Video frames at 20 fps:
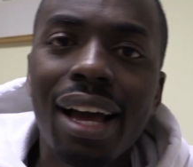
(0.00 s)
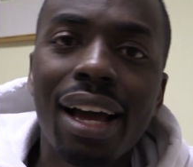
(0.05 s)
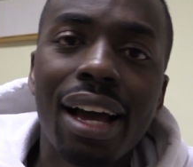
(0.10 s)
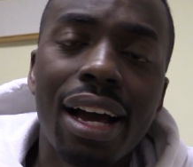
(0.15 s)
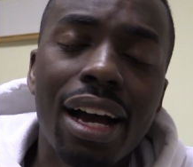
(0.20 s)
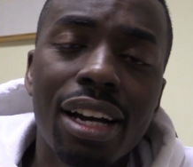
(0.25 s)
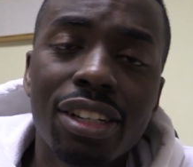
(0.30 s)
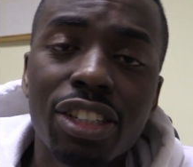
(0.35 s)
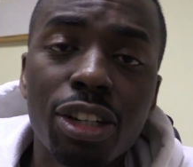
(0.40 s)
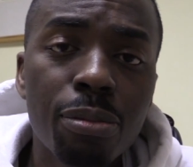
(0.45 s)

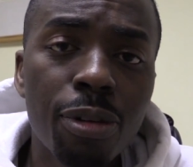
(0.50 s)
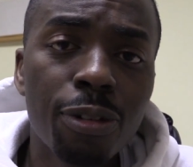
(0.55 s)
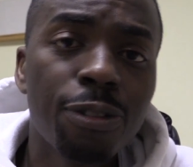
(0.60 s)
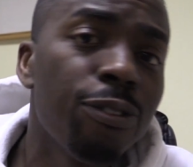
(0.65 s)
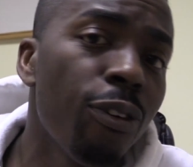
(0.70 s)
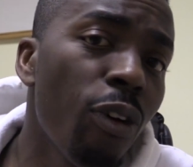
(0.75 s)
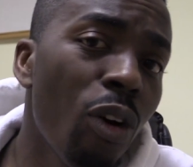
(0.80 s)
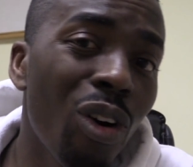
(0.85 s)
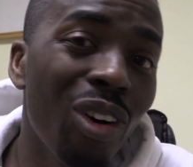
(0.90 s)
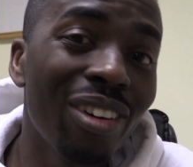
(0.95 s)
Number
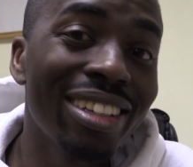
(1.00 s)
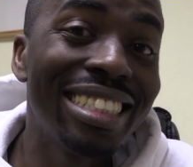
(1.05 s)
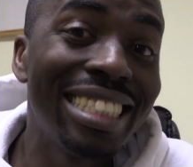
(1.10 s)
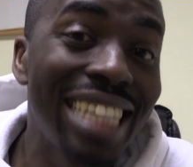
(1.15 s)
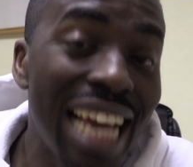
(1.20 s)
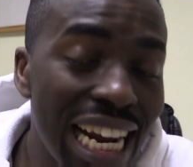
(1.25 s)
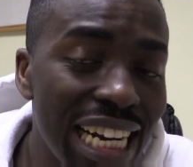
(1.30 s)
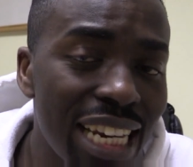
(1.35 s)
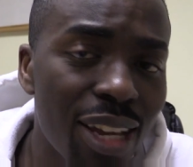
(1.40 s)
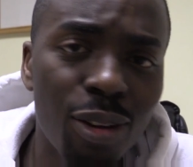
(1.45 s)
four, a
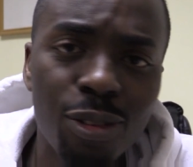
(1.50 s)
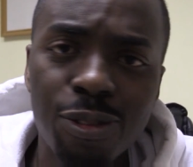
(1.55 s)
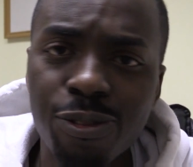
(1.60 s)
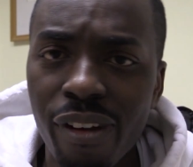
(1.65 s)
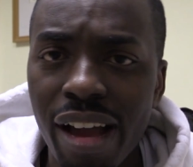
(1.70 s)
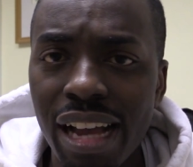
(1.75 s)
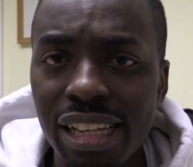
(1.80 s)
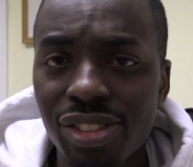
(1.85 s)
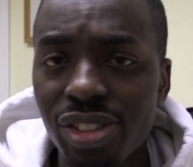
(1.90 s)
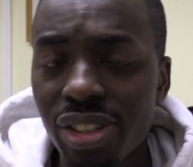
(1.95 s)
Daniel
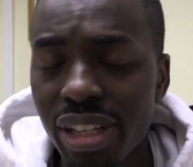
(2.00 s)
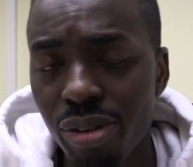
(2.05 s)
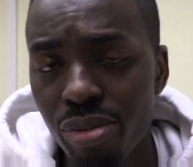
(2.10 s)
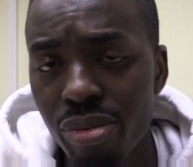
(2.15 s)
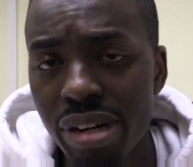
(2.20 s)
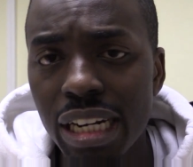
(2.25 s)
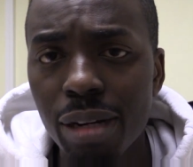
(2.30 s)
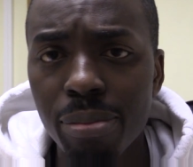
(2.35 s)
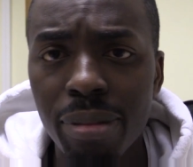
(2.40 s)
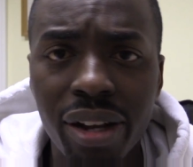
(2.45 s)
fast. You can
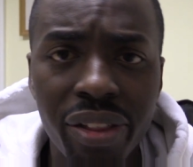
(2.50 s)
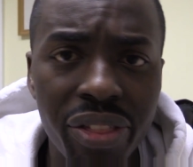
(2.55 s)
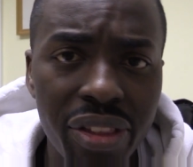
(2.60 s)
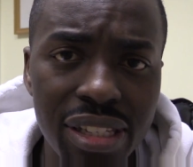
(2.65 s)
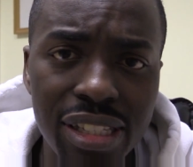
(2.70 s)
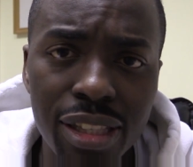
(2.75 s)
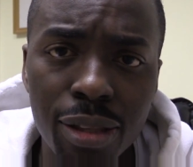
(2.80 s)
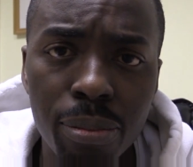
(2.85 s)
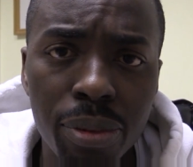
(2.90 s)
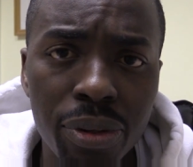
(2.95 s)
read about
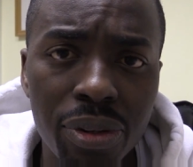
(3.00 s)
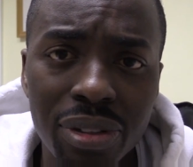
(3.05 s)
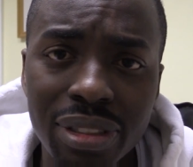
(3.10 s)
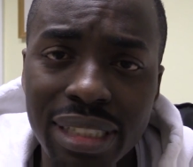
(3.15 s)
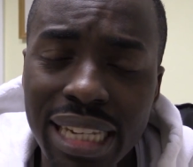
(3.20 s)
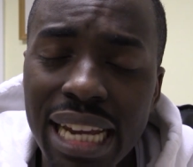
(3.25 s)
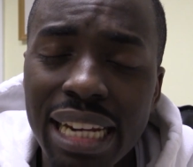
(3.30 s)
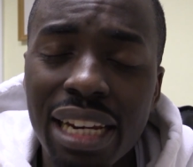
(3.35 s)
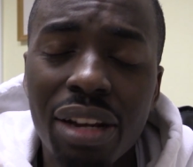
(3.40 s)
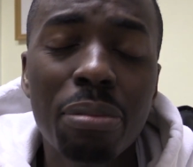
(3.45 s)
this in the book of
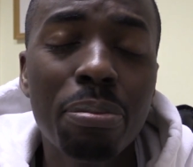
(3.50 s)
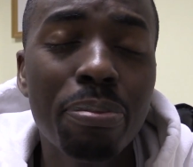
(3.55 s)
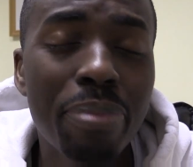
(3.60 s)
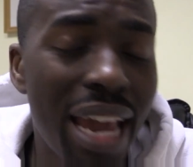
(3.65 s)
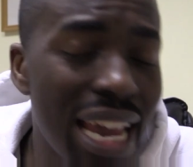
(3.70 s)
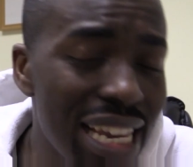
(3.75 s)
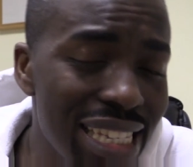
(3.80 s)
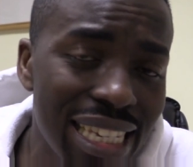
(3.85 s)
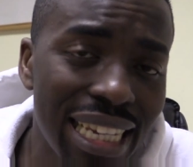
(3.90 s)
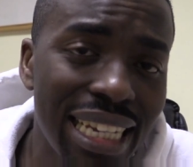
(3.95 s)
Daniel.
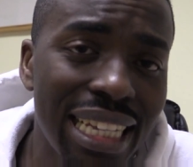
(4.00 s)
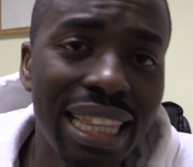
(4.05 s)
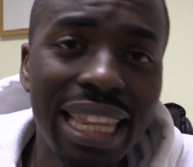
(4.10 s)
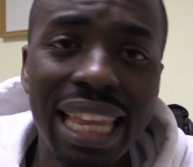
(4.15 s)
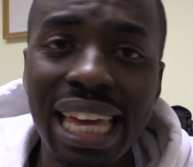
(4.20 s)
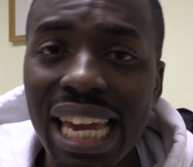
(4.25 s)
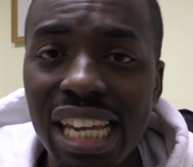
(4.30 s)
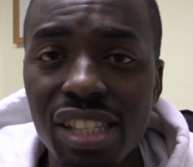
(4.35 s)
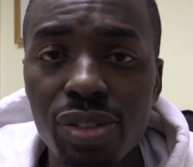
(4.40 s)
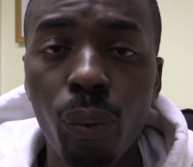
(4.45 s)

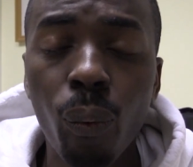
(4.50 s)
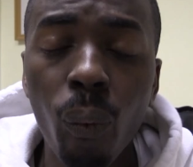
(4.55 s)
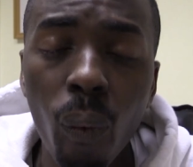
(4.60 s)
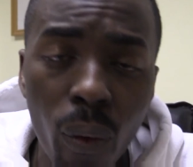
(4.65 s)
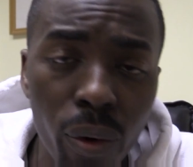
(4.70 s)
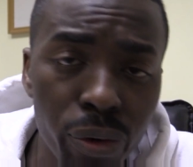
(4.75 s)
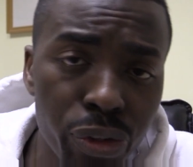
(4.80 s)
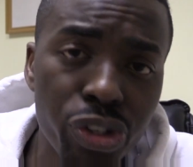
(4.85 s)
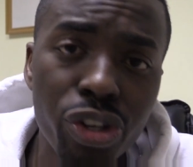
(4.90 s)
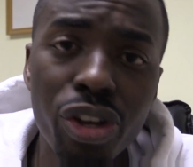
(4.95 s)
Basically, it's
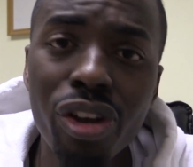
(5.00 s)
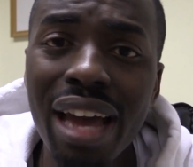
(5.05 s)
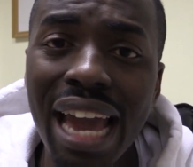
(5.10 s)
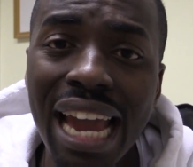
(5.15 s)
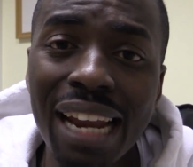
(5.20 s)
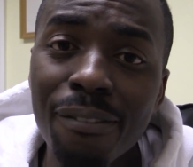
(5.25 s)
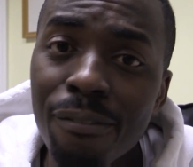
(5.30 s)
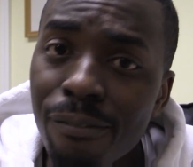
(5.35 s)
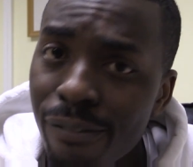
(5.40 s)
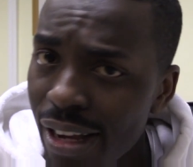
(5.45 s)
water
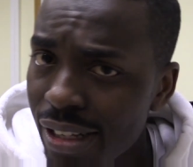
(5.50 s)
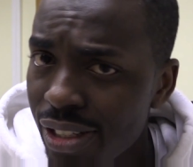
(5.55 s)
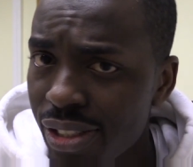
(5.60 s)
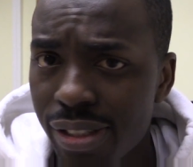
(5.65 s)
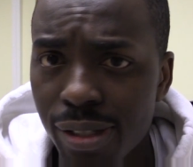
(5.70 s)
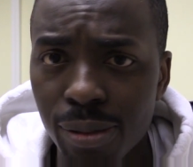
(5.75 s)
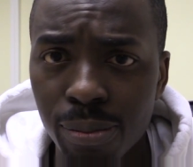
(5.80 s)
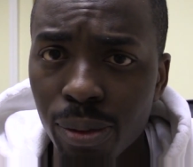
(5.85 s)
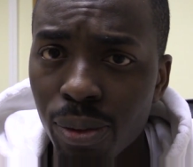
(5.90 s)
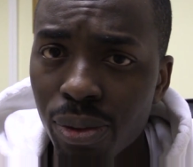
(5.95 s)
and
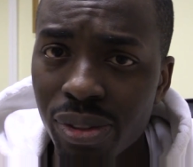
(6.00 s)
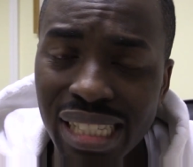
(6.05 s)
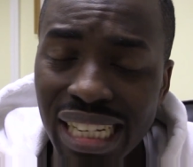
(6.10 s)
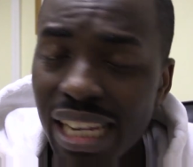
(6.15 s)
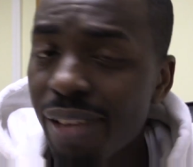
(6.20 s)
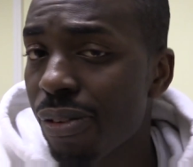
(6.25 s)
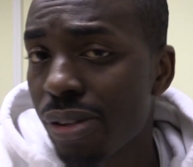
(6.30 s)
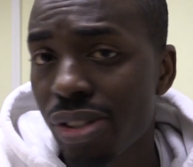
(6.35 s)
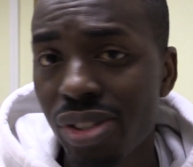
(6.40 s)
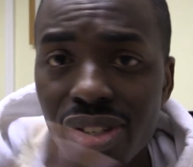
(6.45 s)
vegetables. And
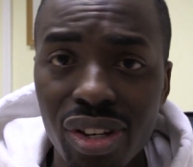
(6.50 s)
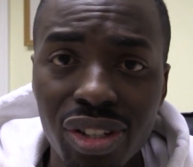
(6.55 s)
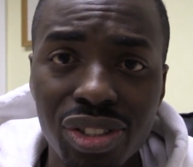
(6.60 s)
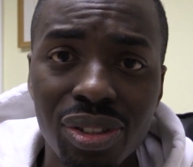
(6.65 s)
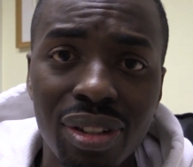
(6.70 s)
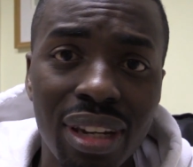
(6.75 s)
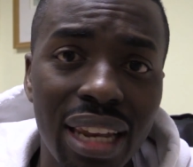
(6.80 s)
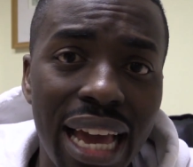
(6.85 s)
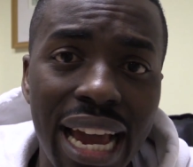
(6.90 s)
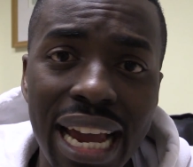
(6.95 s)
if you search
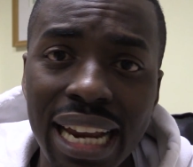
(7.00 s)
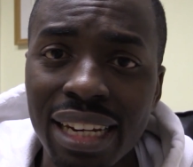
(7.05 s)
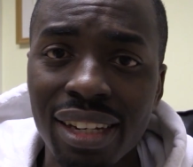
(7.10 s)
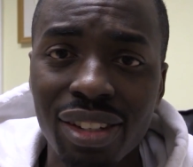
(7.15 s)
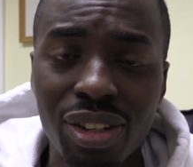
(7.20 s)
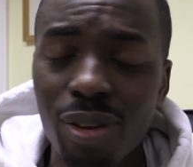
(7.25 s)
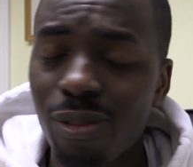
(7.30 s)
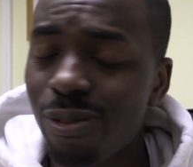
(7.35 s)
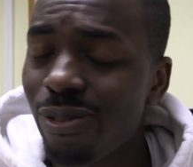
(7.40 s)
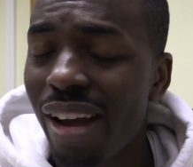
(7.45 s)
online,
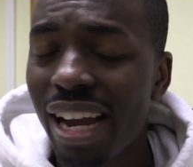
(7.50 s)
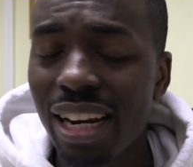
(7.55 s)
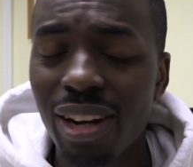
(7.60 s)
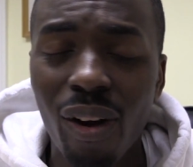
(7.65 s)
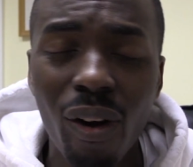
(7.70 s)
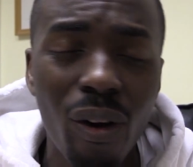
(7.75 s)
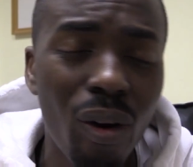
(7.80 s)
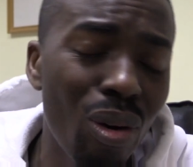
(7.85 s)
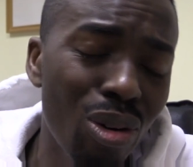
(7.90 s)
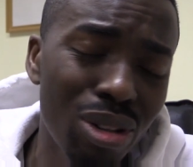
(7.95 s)
you find
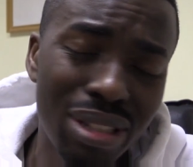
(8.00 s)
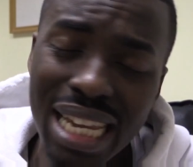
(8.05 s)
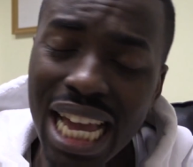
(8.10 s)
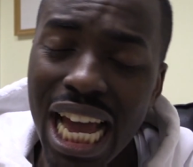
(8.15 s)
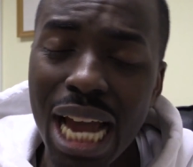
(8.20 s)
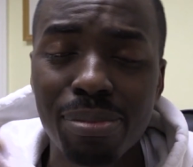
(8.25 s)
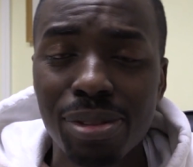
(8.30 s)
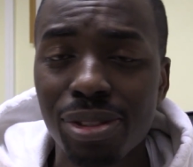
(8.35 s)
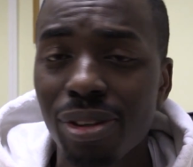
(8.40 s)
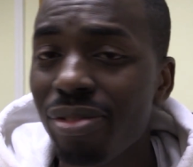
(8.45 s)
all
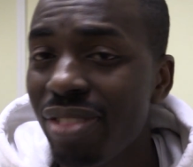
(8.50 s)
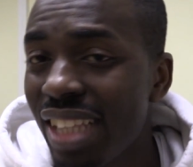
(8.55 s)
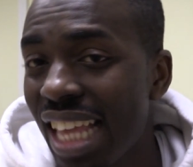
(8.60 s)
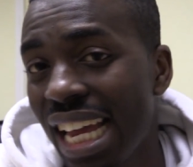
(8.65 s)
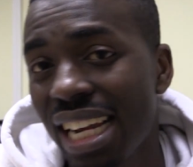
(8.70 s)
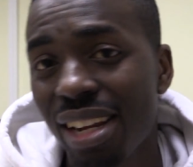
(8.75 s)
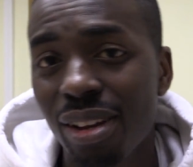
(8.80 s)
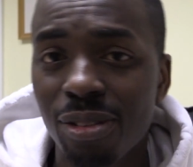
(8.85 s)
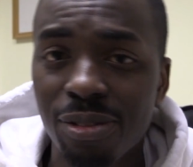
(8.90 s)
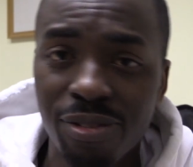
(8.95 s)
types of
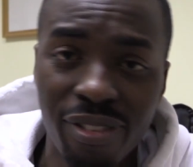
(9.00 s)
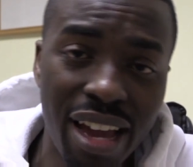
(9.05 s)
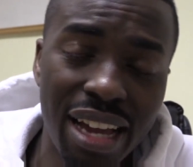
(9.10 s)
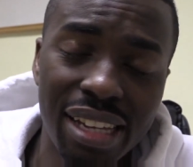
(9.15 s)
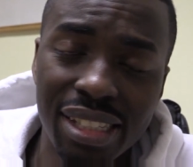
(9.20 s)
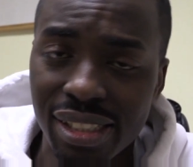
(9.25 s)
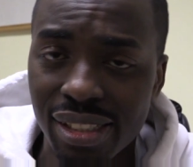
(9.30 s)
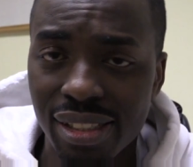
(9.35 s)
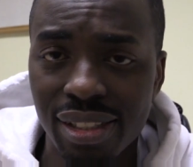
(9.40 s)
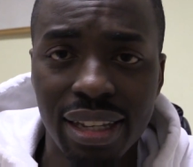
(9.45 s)
Daniel
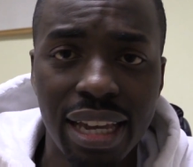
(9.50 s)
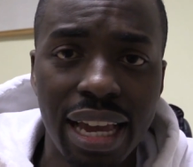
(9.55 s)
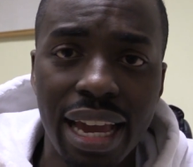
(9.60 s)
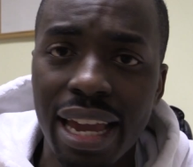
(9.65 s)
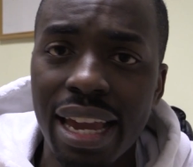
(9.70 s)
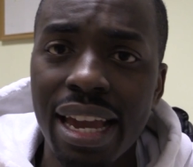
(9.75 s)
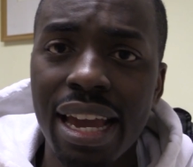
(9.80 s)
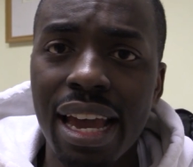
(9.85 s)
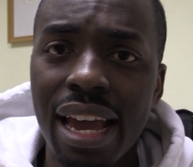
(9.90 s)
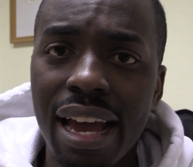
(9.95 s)
fasts, okay?